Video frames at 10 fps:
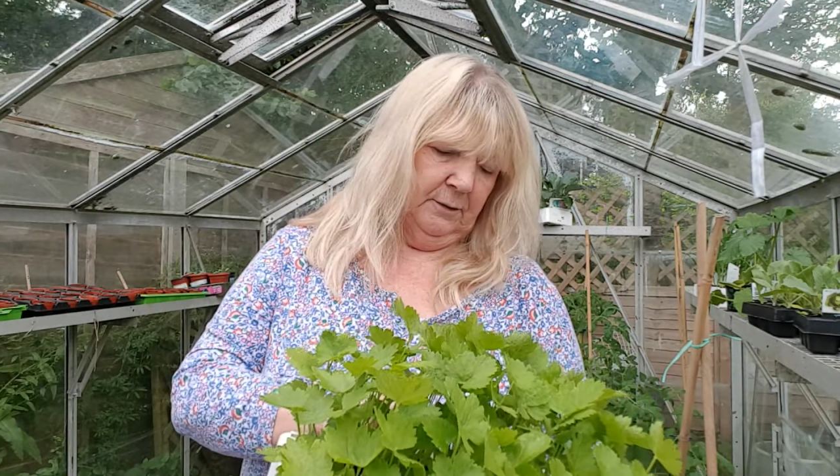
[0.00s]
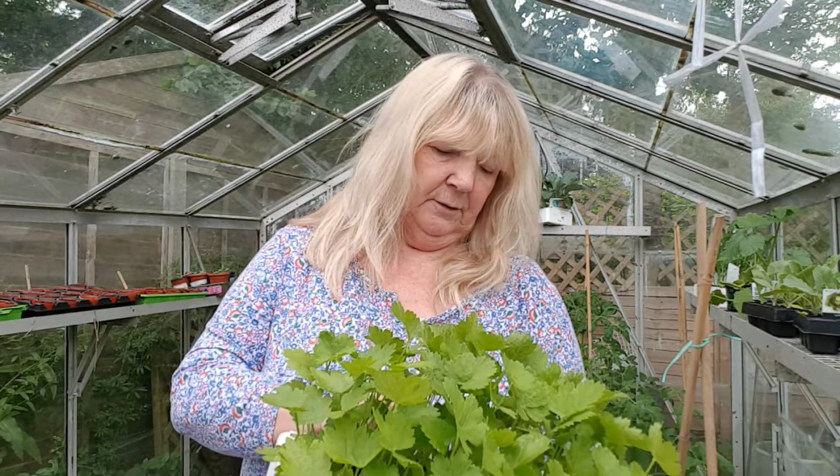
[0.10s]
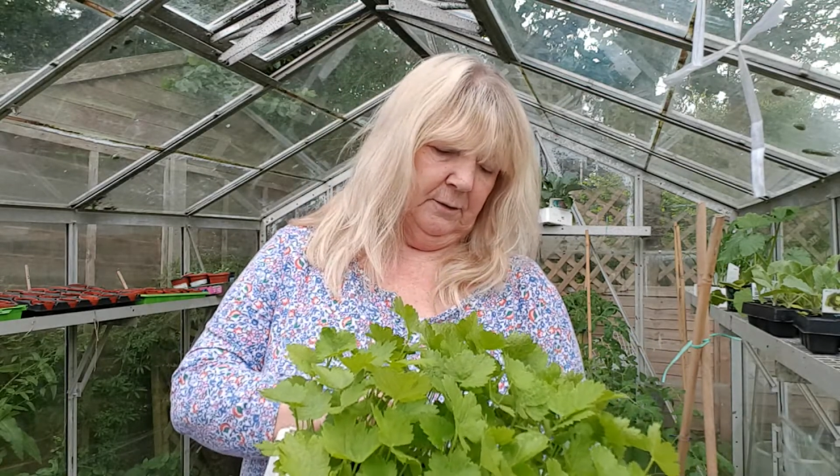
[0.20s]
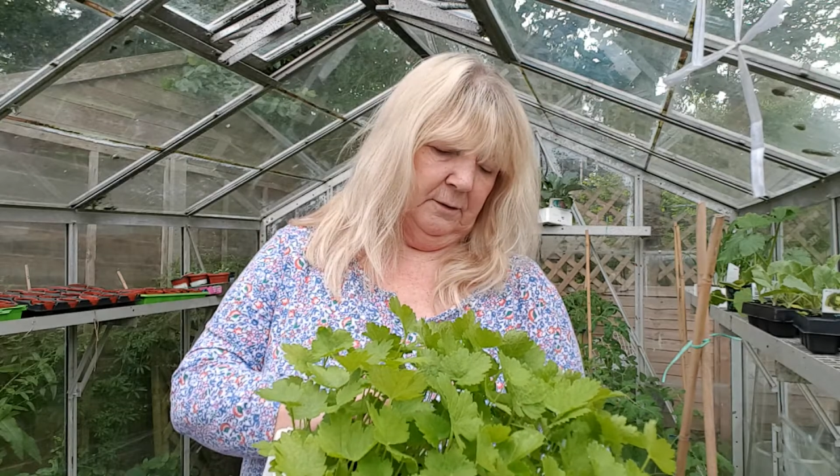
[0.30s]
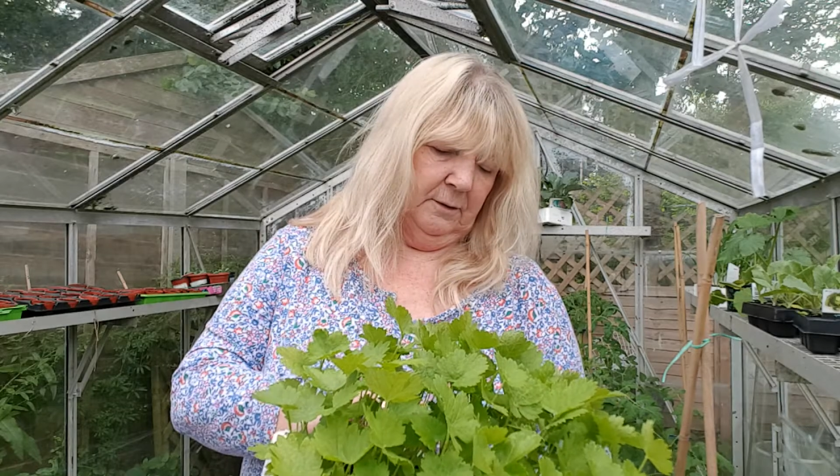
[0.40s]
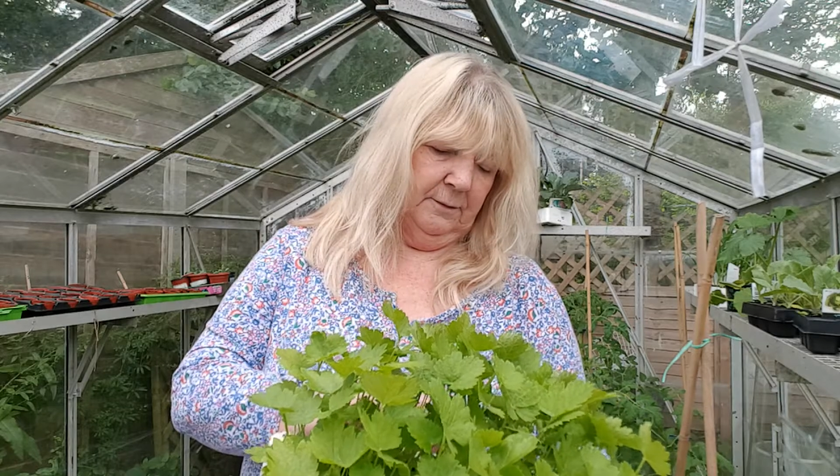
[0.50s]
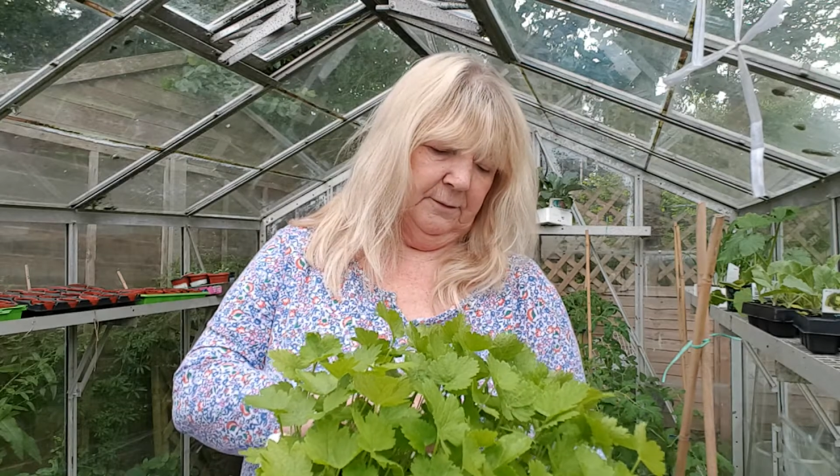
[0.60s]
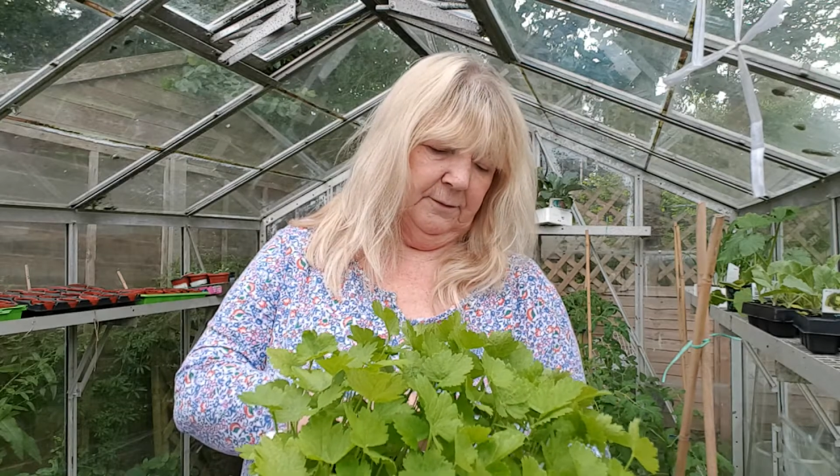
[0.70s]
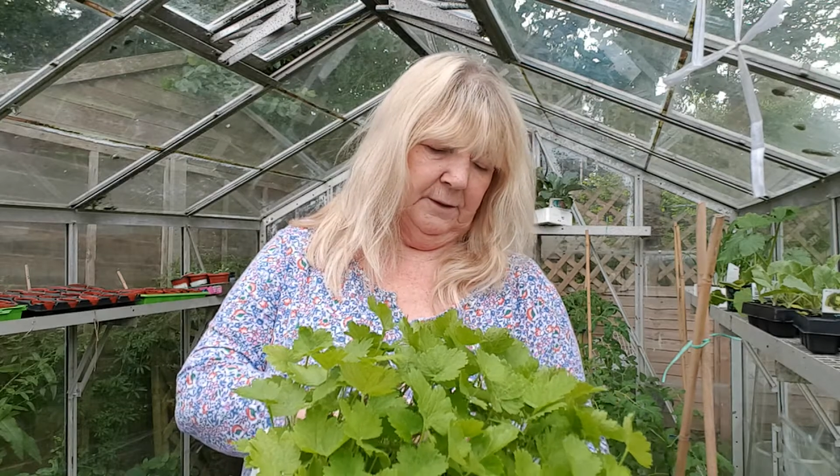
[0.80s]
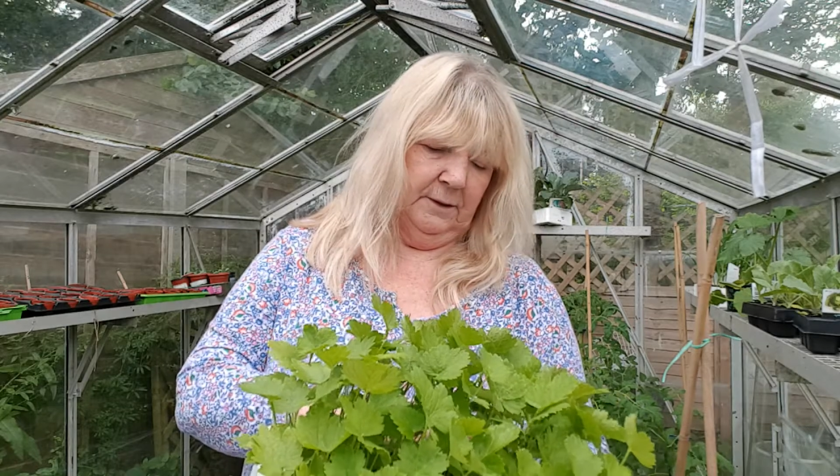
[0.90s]
4,
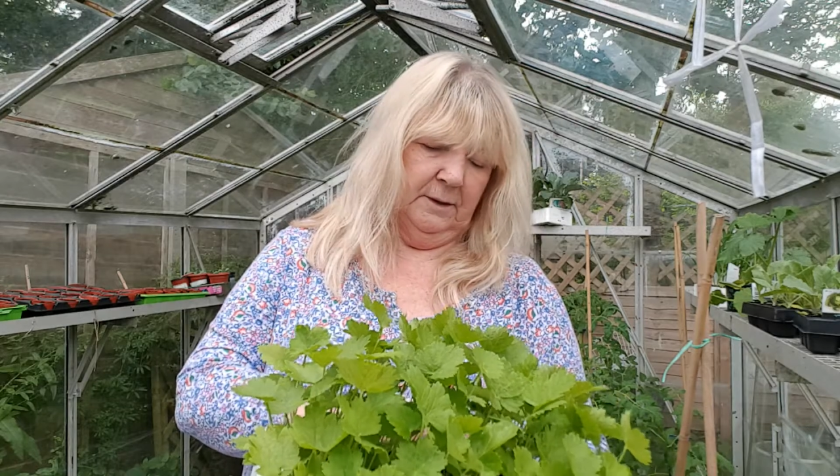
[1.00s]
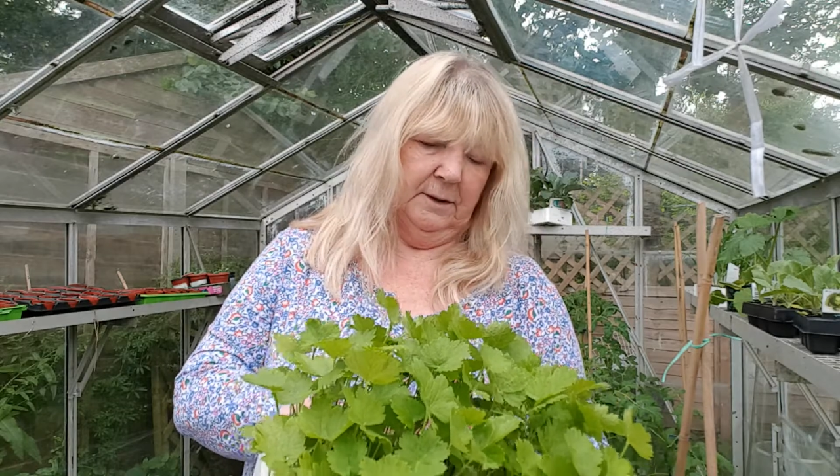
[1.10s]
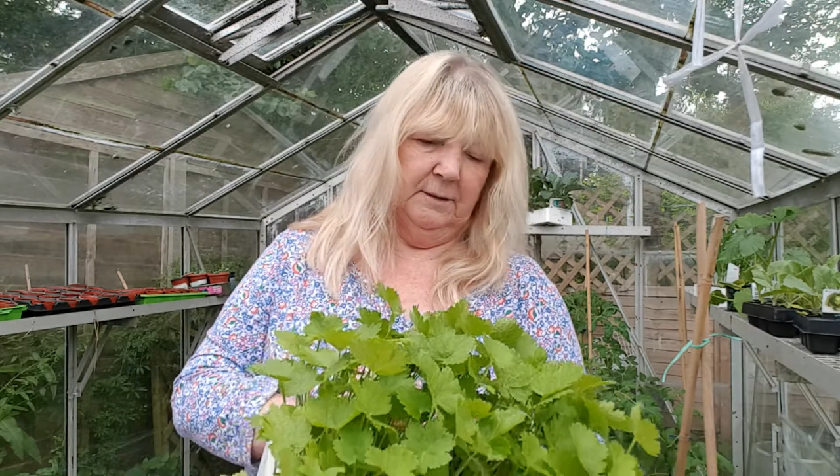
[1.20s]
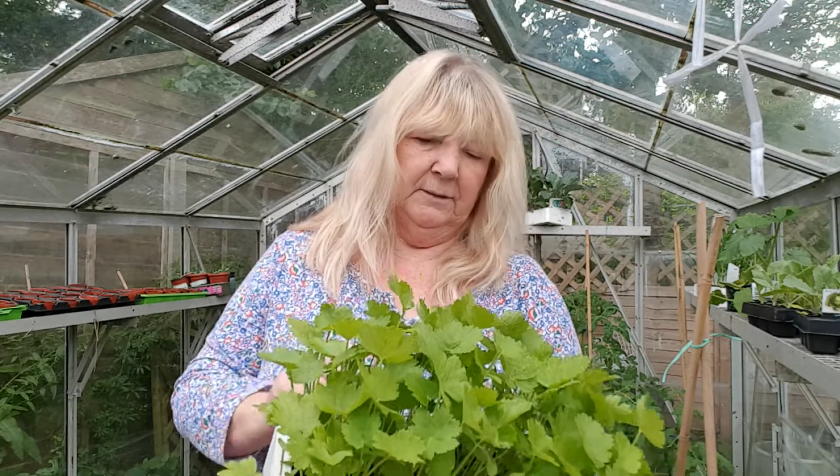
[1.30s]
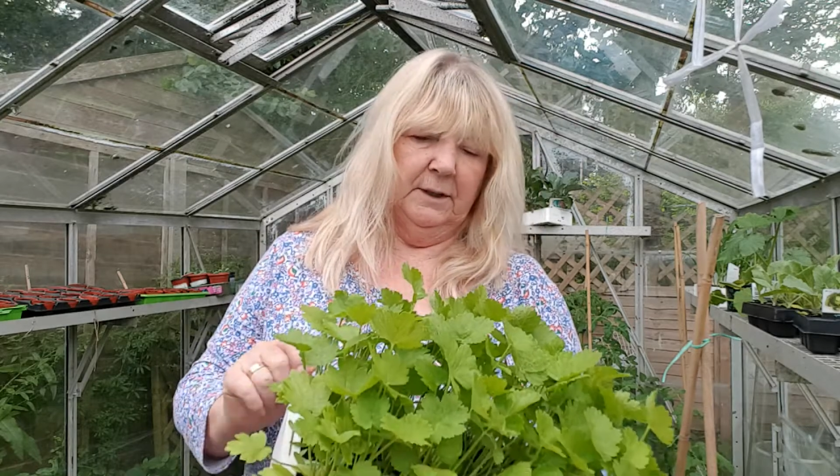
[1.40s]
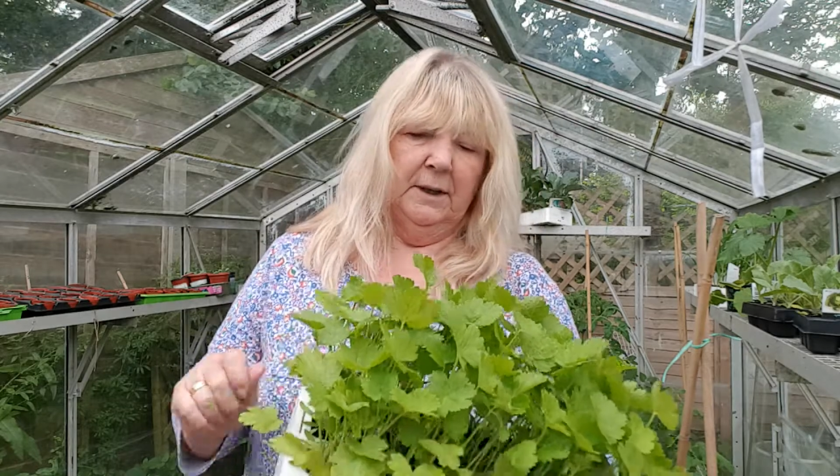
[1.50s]
5.